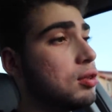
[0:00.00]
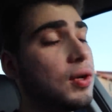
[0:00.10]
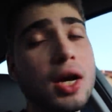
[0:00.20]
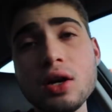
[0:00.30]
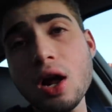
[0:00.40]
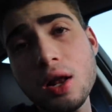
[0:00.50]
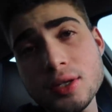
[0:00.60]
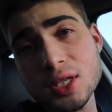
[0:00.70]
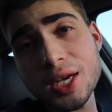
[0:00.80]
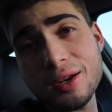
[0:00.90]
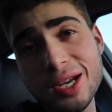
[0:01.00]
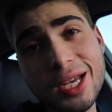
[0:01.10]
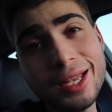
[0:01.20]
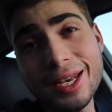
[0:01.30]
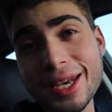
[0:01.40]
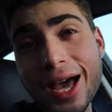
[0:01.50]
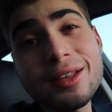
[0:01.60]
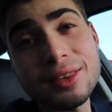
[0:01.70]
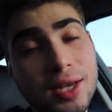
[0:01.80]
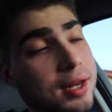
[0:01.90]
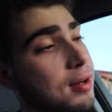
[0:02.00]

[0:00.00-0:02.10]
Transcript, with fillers: $300 later, nothing.